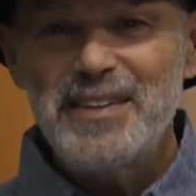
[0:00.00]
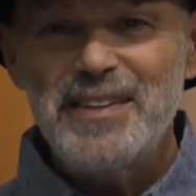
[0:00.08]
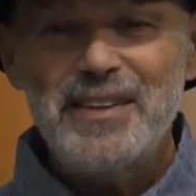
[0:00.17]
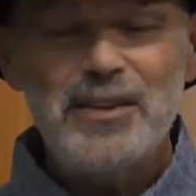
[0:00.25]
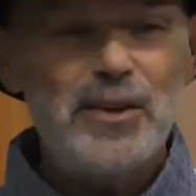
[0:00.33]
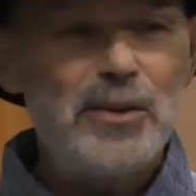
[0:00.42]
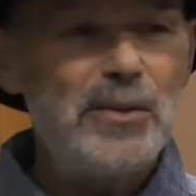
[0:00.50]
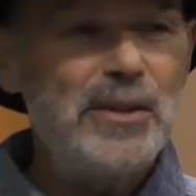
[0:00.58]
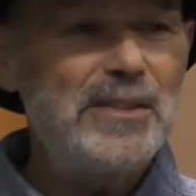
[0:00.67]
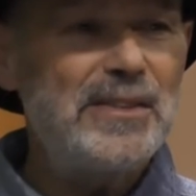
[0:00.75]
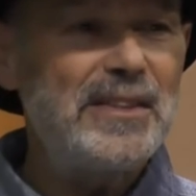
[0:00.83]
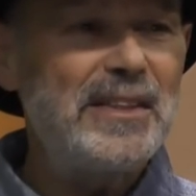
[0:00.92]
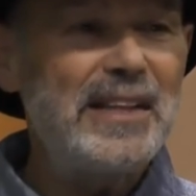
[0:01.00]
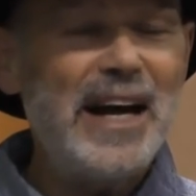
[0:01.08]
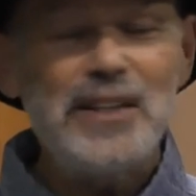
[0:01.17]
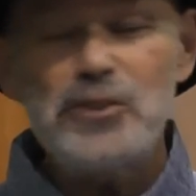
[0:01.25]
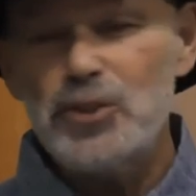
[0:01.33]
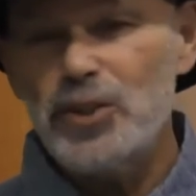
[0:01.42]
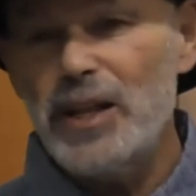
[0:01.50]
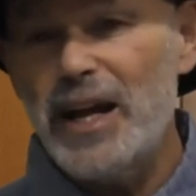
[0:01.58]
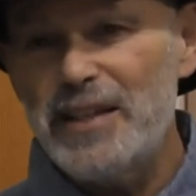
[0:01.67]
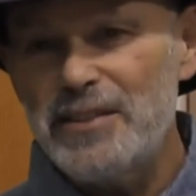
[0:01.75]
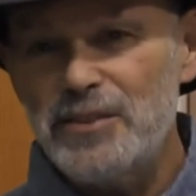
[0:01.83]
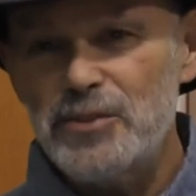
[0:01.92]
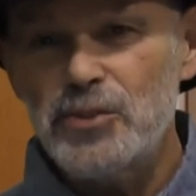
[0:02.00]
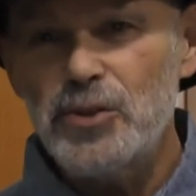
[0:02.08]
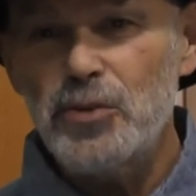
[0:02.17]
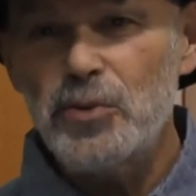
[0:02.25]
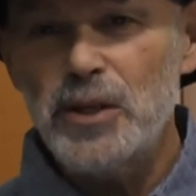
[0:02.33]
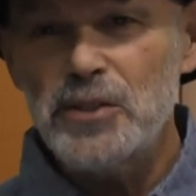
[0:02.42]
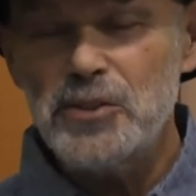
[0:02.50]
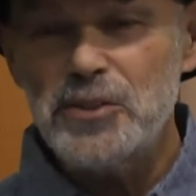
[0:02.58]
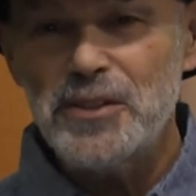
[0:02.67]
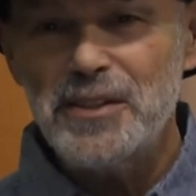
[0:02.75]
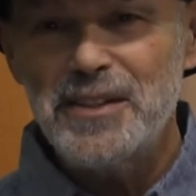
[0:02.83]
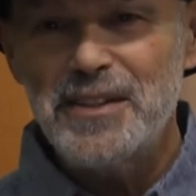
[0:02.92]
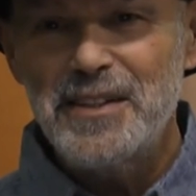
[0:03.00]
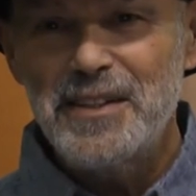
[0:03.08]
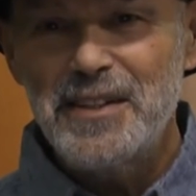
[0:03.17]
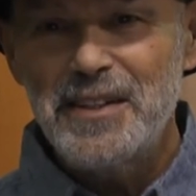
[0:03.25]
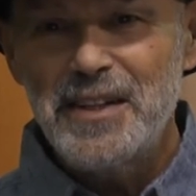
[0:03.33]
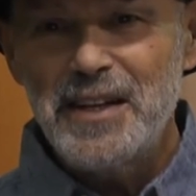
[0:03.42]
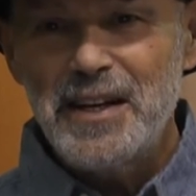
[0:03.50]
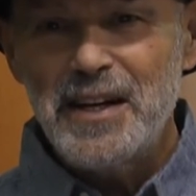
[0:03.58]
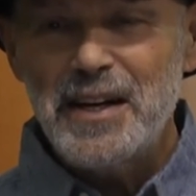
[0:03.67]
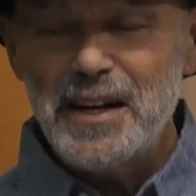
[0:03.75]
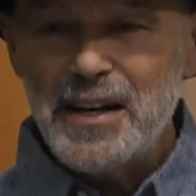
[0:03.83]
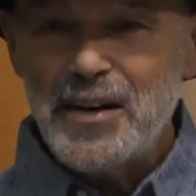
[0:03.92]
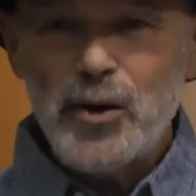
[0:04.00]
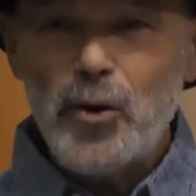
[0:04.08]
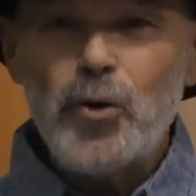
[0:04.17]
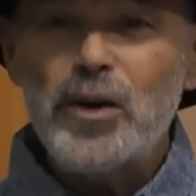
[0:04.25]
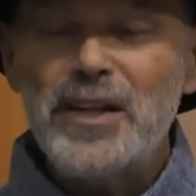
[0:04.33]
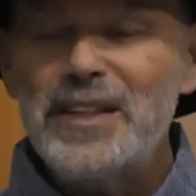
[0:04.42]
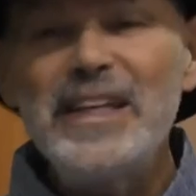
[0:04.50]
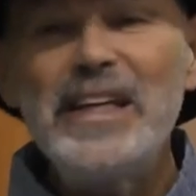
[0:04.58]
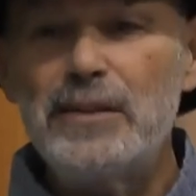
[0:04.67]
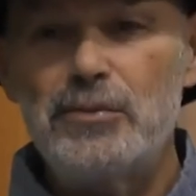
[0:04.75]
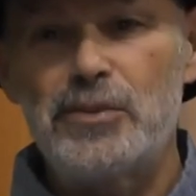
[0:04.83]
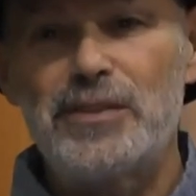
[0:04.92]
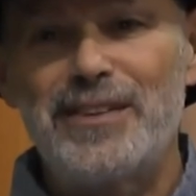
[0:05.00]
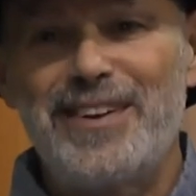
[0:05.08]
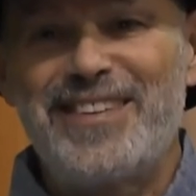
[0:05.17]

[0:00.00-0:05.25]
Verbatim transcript: you know, he's nonchalant, there's no rush, or he leaves.